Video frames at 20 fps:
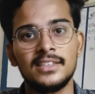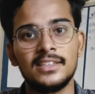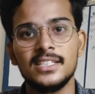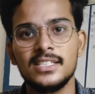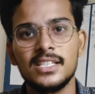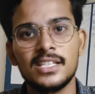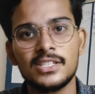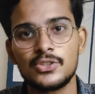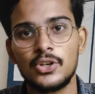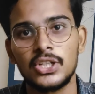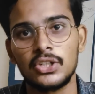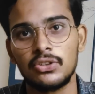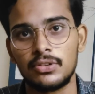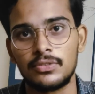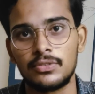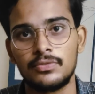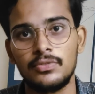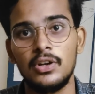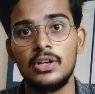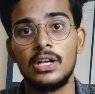And this is not our
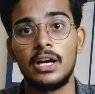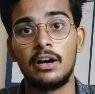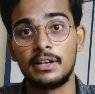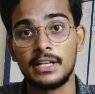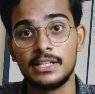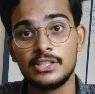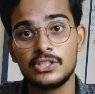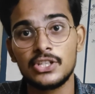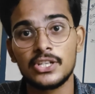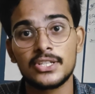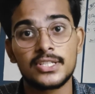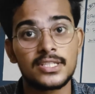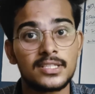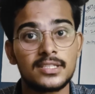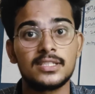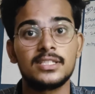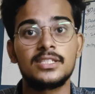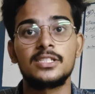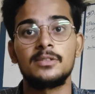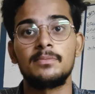fault. Our education
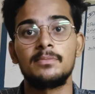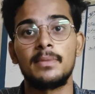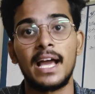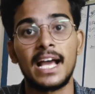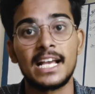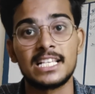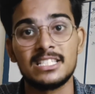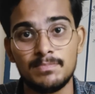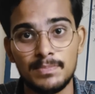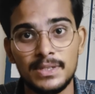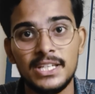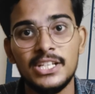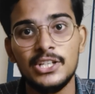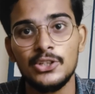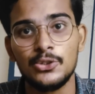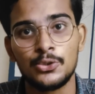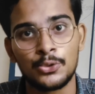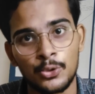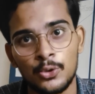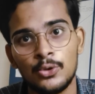system has
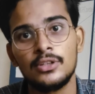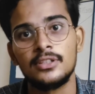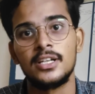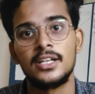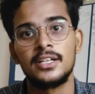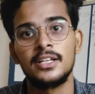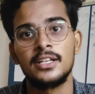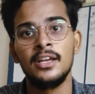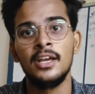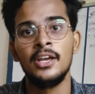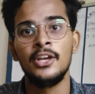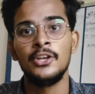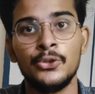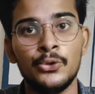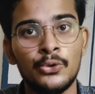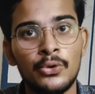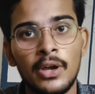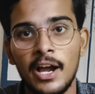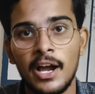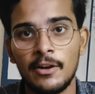been told that
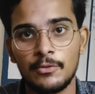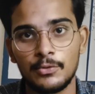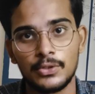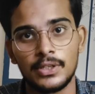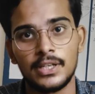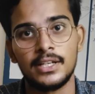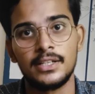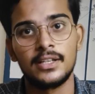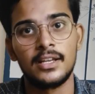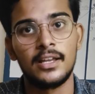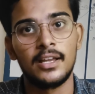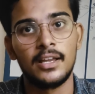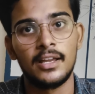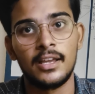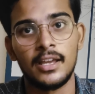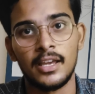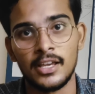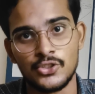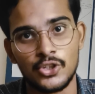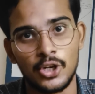you have to
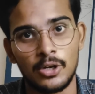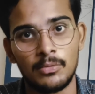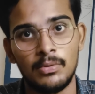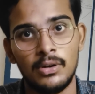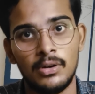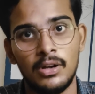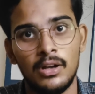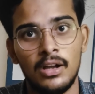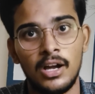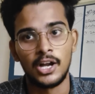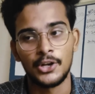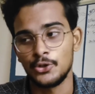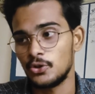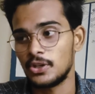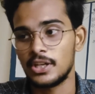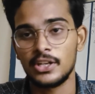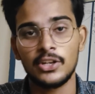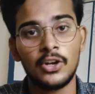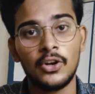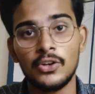get a job, and you
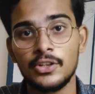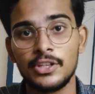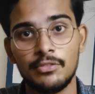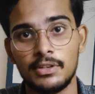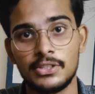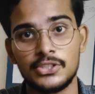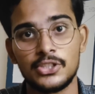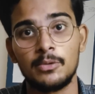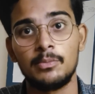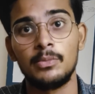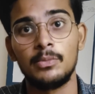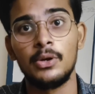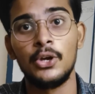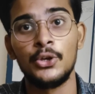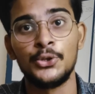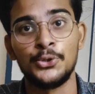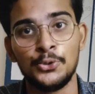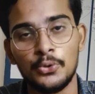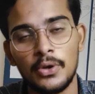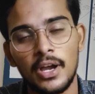cannot give a job,
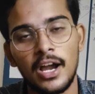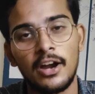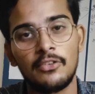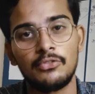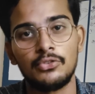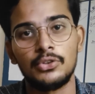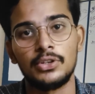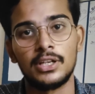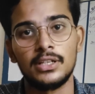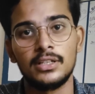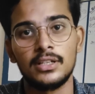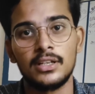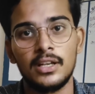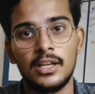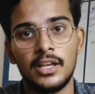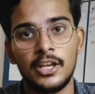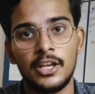you have to get